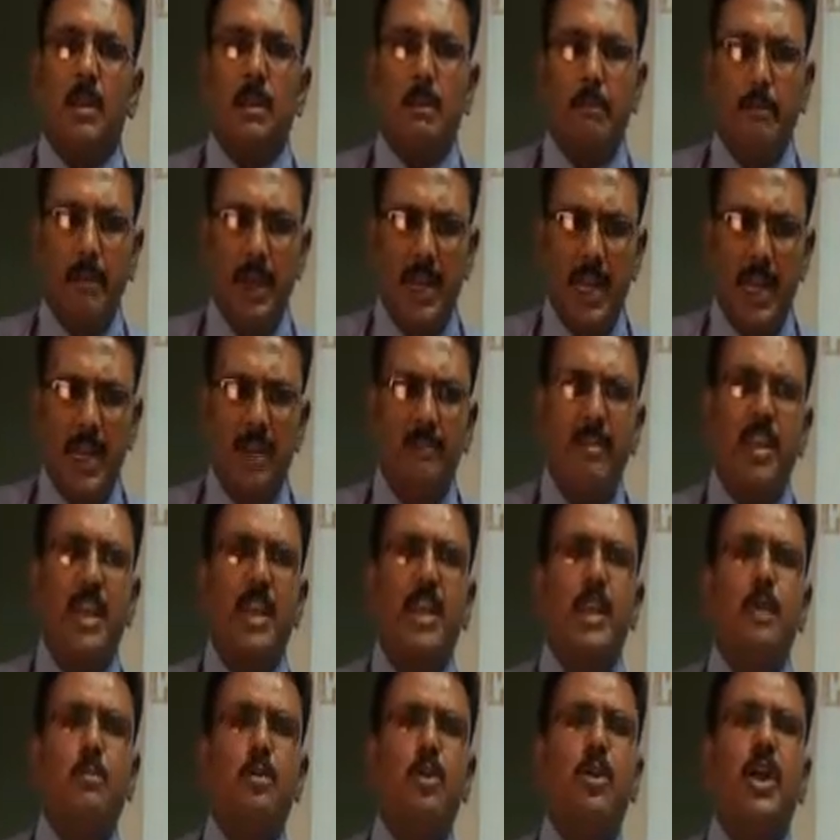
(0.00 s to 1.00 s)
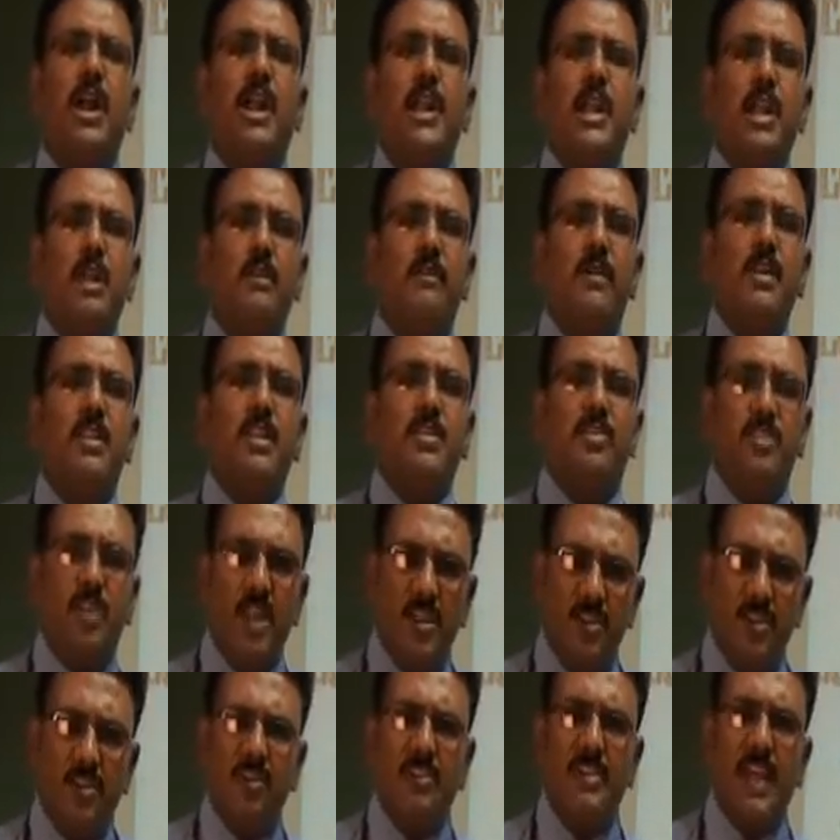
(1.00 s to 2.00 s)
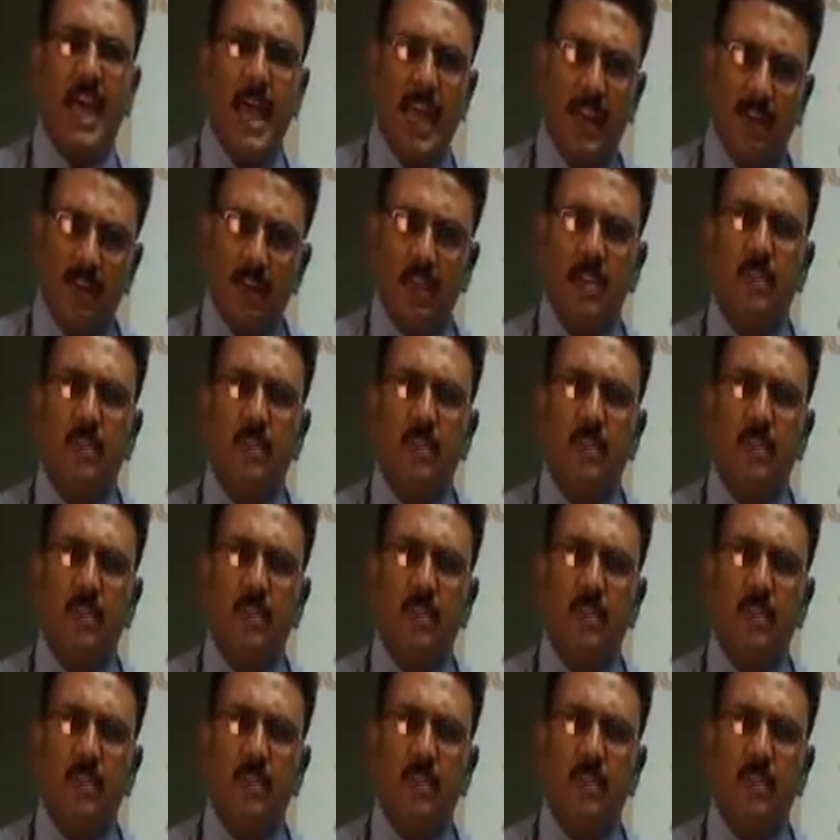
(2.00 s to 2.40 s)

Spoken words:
immediately we can able to identify the changes there